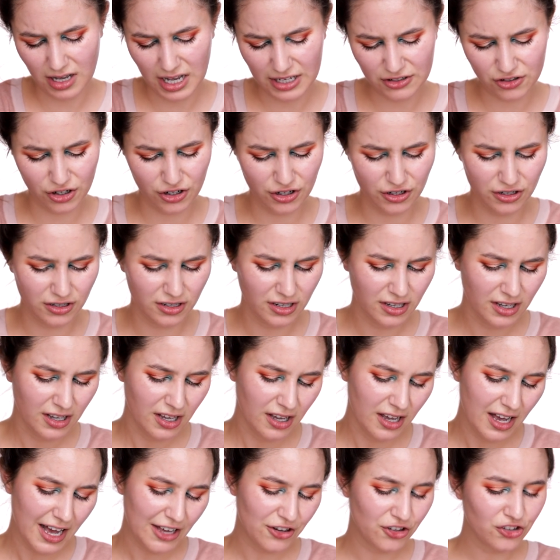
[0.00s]

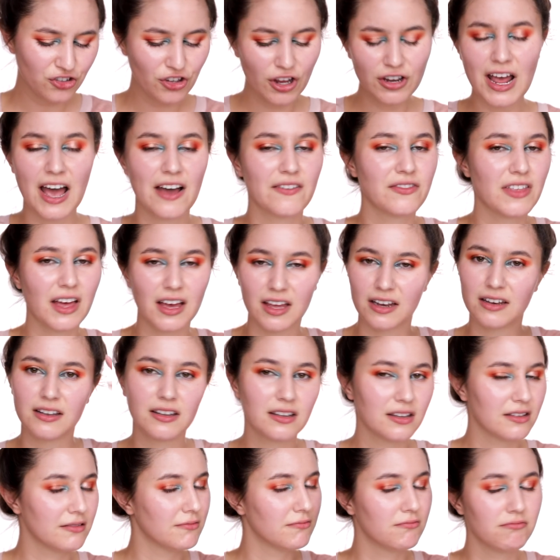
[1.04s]
just don't have that
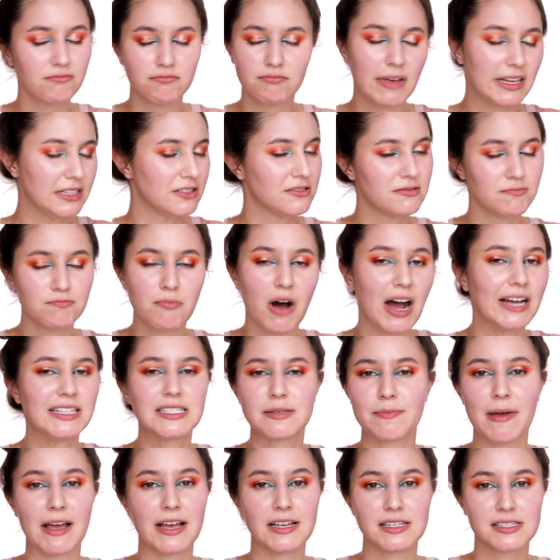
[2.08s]
mind
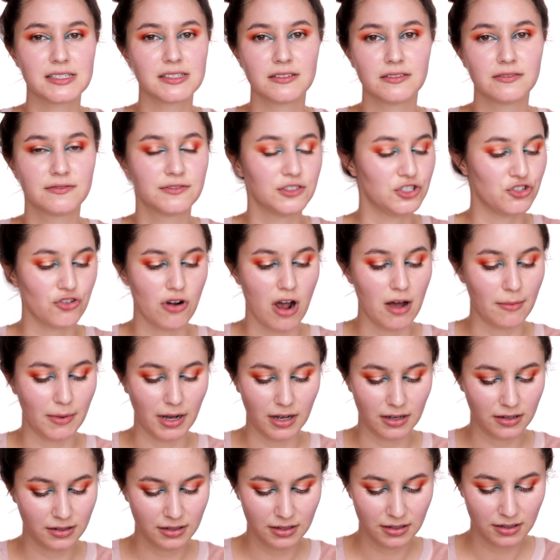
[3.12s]
space for
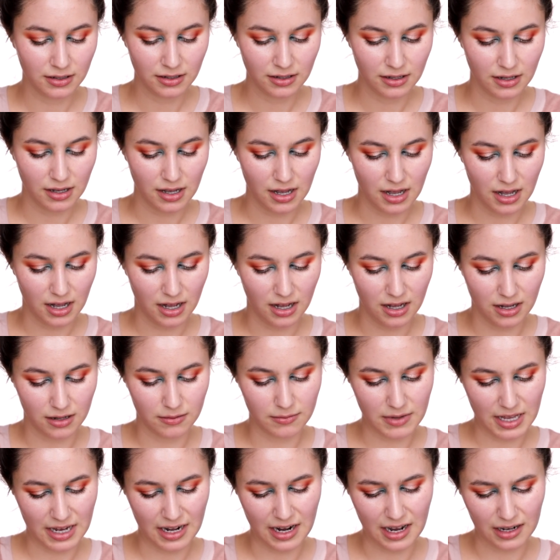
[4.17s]
drama.
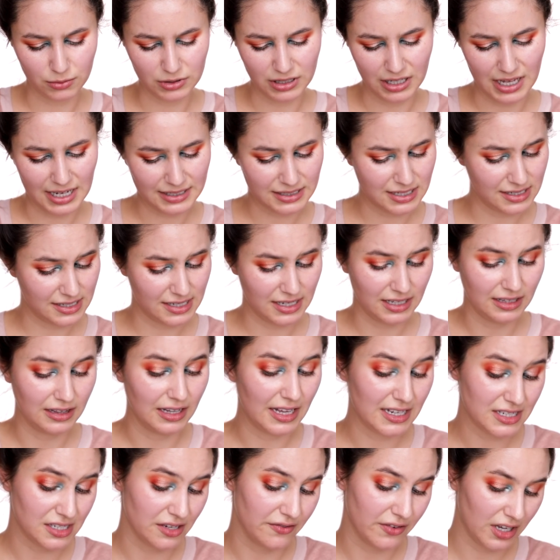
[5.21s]
And I would like to see
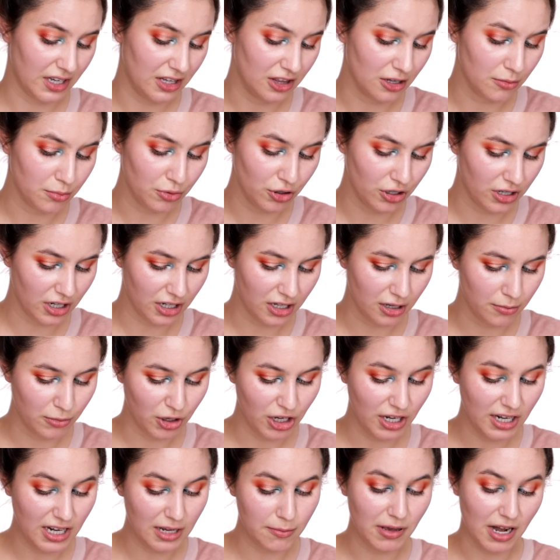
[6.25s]
less of it in the beauty
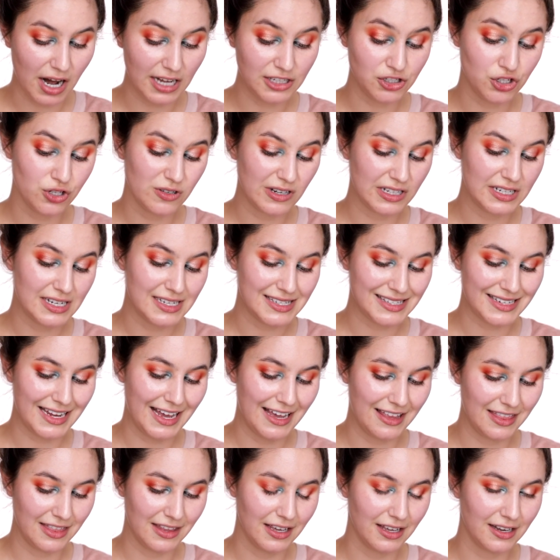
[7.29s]
community, but I do
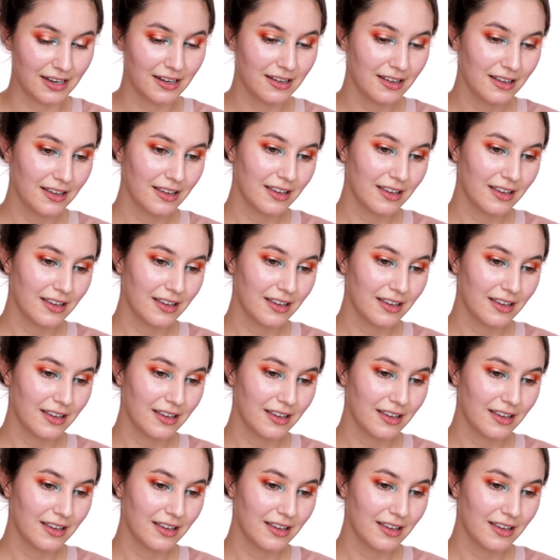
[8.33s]
understand that